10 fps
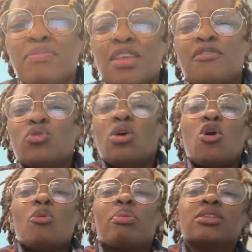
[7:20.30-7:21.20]
if you are an
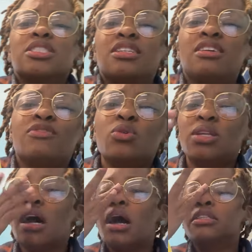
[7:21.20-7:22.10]
old person if you are a
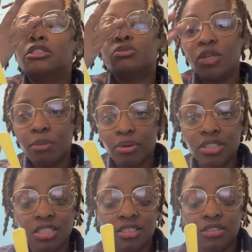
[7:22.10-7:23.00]
non-sweet
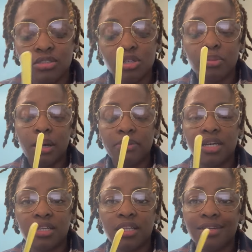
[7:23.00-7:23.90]
person you're probably
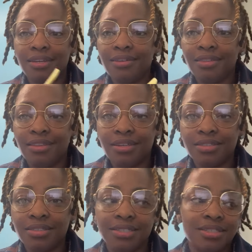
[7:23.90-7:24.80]
gonna like it
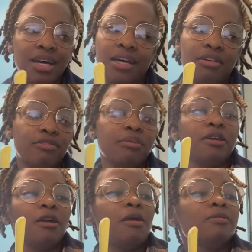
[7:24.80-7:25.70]
this is not it for me